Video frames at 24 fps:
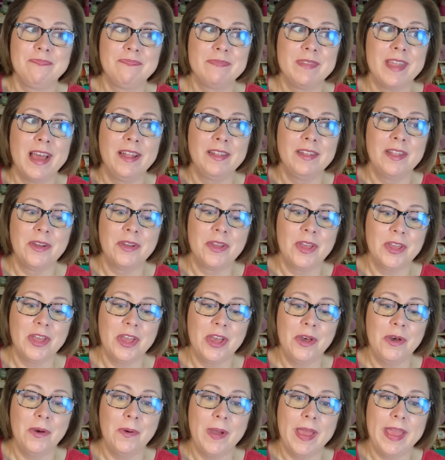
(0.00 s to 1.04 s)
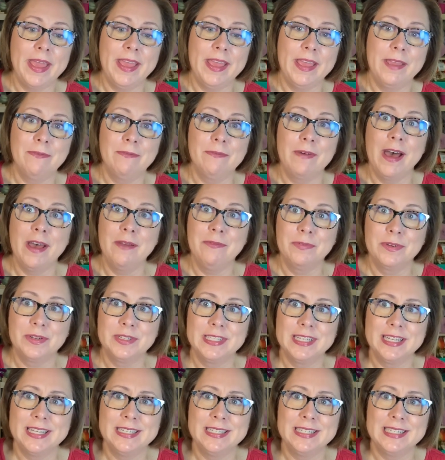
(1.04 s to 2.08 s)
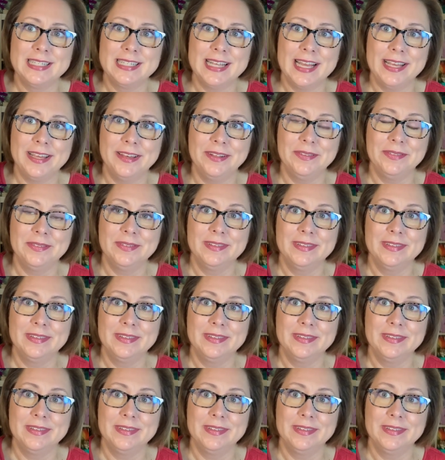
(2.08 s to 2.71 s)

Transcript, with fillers: not long ago, a 5 for 10 sale.